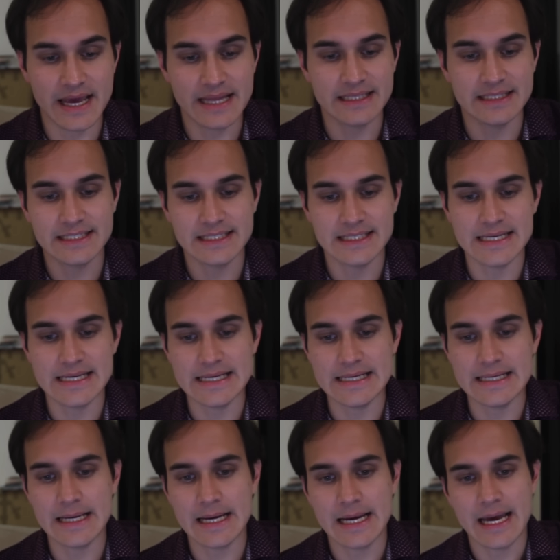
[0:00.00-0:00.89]
then
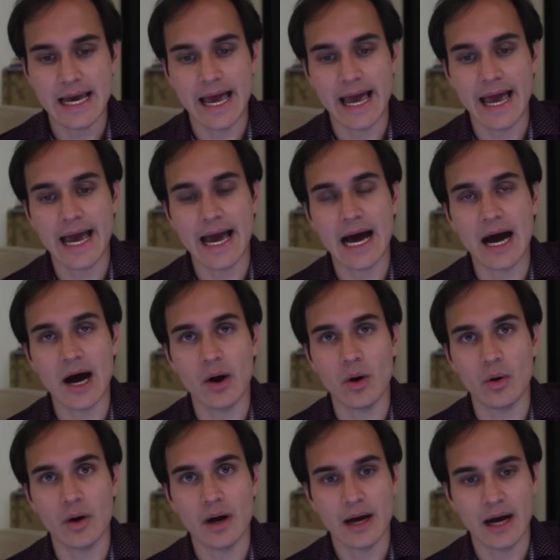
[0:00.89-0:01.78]
see
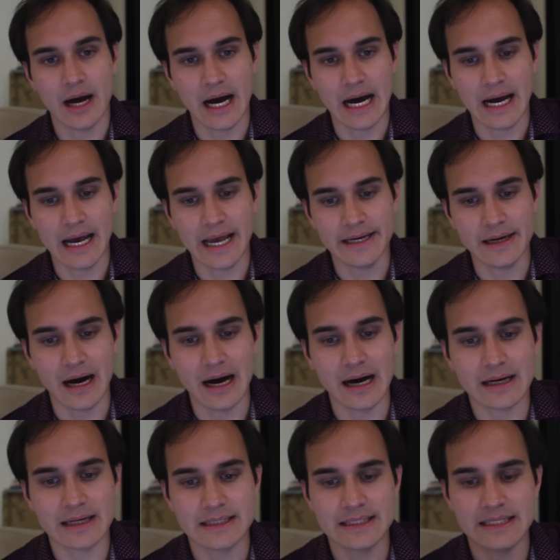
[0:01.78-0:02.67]
how an
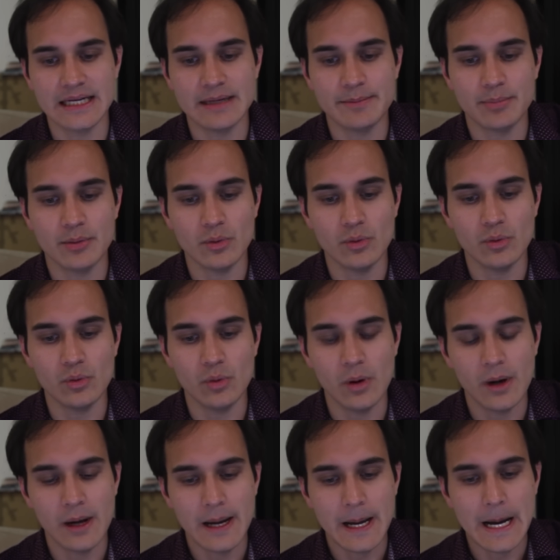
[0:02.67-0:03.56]

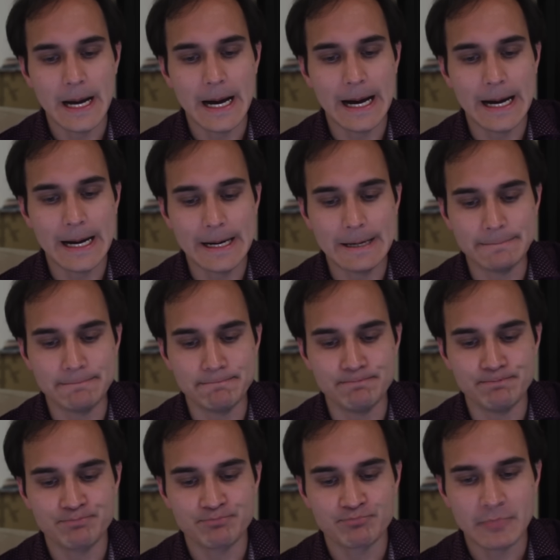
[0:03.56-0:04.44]
archetypal
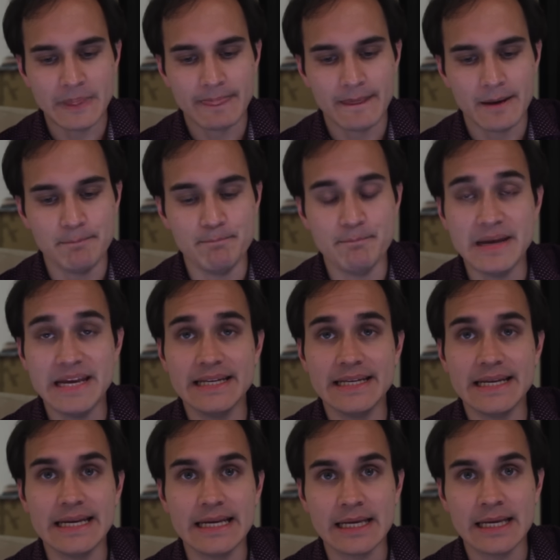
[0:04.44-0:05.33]

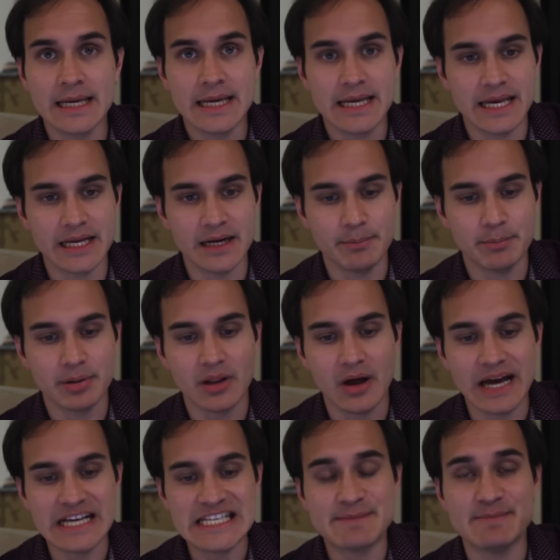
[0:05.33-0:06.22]
meaning can
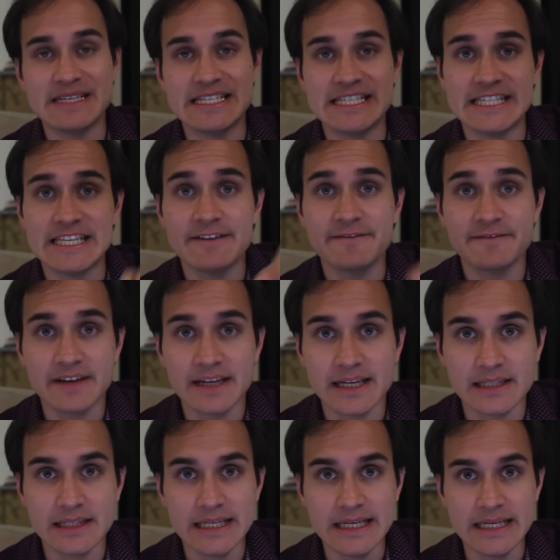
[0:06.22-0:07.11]
apply
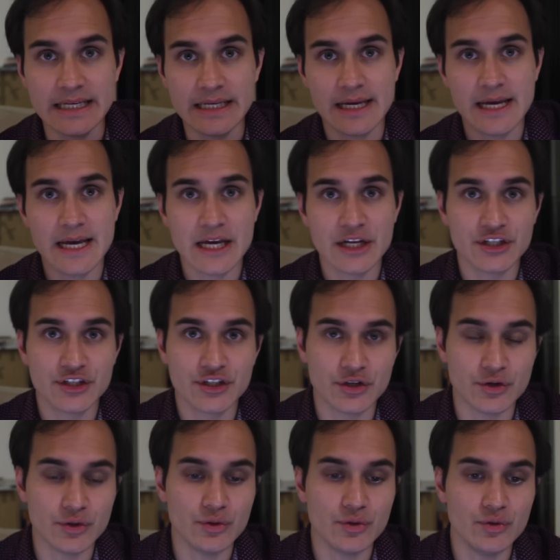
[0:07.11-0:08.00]
specifically
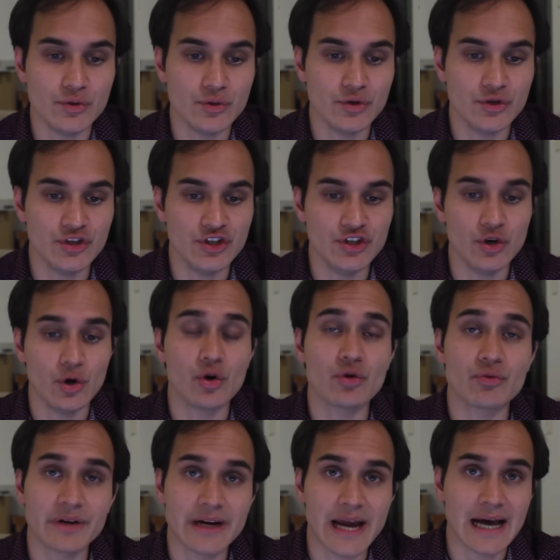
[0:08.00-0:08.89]
to
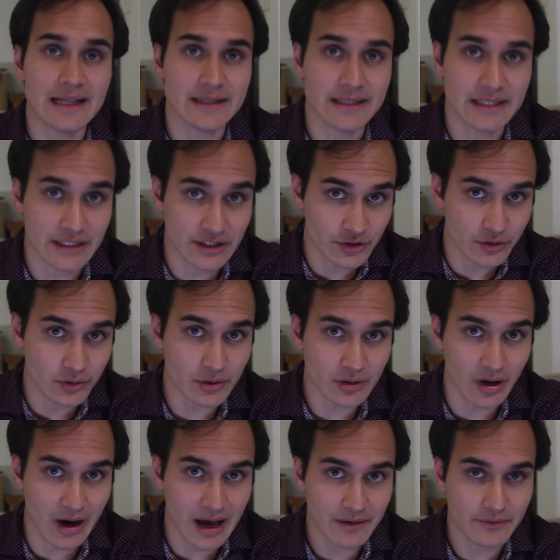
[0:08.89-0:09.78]
your reality in your
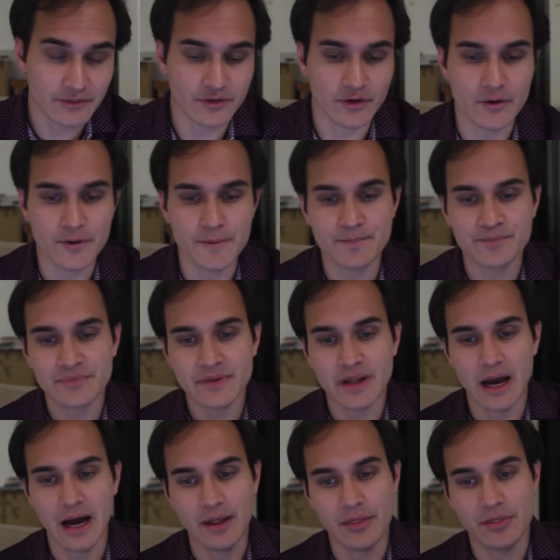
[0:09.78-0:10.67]
life. So
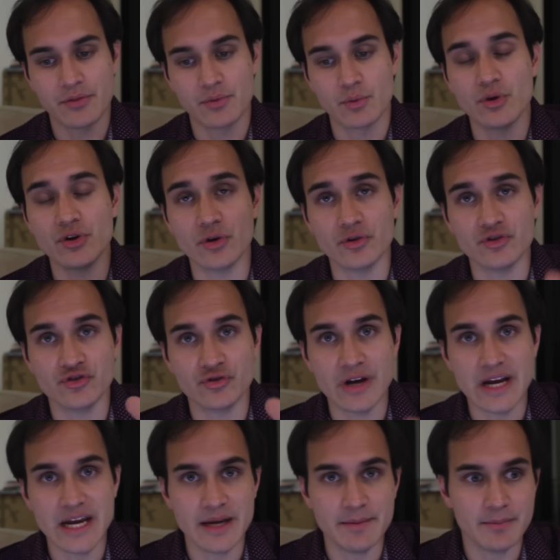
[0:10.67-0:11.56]
through your
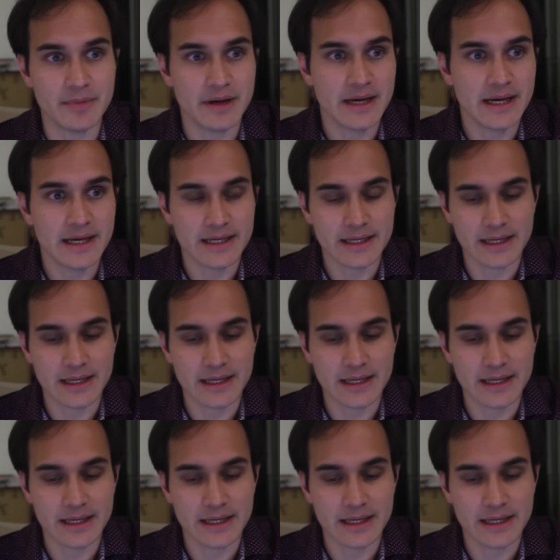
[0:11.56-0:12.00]
dream,